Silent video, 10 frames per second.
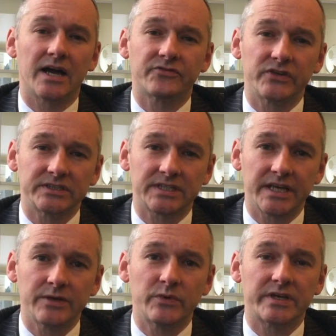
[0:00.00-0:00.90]

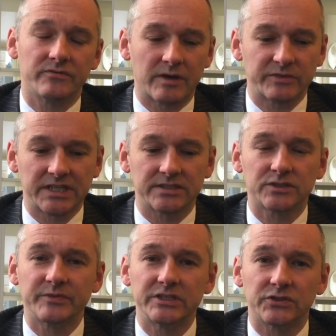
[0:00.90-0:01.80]
Firstly, we can represent
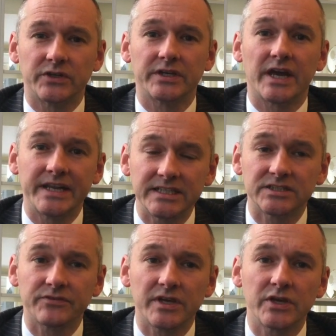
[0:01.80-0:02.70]
somebody during an
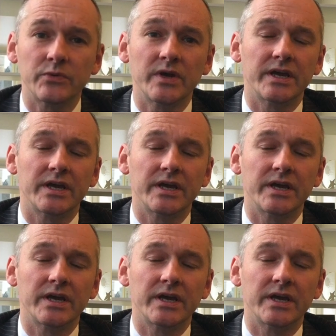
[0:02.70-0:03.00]
interview.